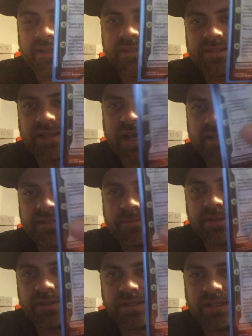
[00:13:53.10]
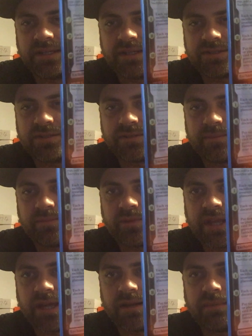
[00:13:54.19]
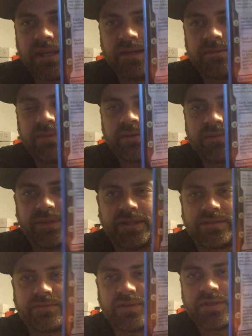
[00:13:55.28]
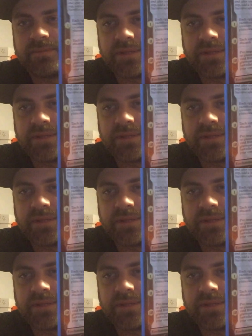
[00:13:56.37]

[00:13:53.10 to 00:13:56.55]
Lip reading: its last ability gets you something reanimated, but really its first